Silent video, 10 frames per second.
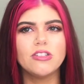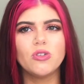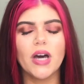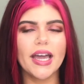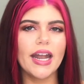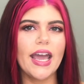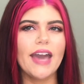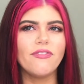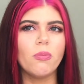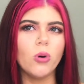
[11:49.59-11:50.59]
so I kind of have
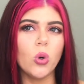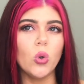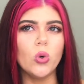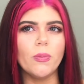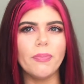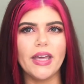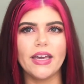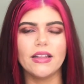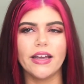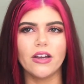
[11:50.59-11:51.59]
to pull and pick,
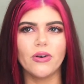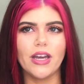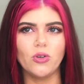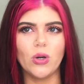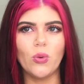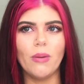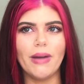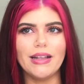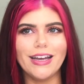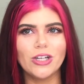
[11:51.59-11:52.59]
like, okay, do I want
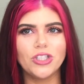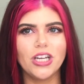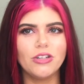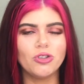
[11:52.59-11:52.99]
my lighter shade?